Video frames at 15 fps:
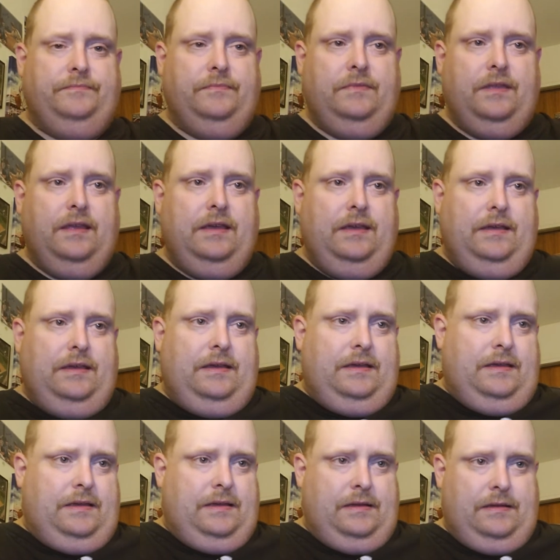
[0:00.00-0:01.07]

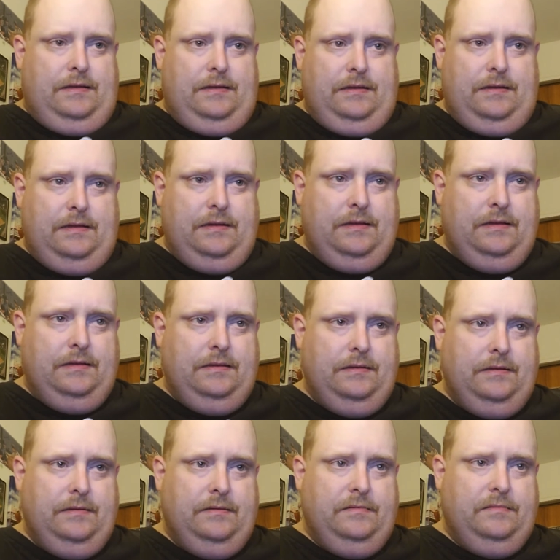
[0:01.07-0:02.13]

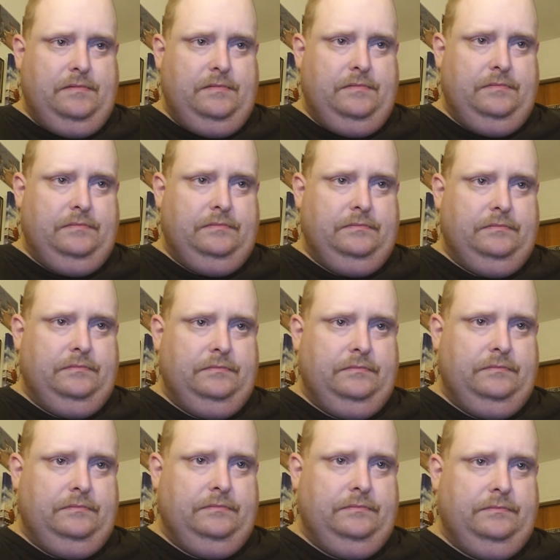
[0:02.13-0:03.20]

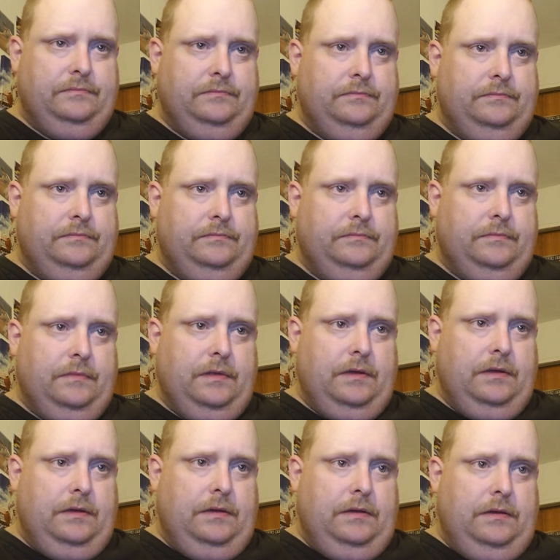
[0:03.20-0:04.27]

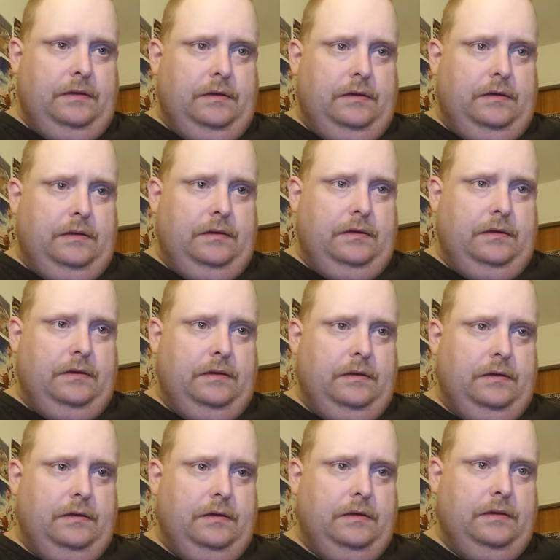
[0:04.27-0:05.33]

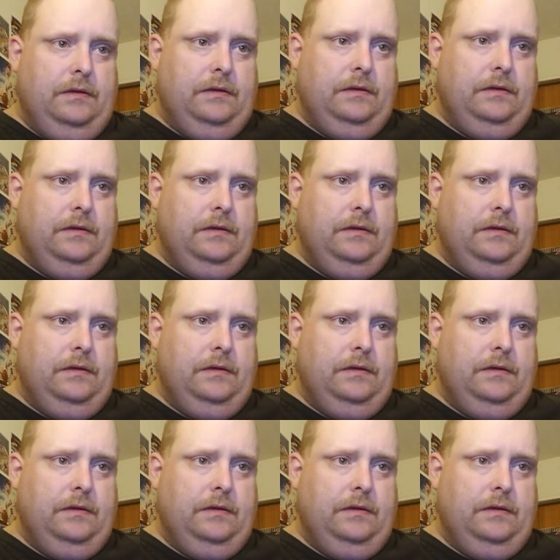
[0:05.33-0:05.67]
(silence)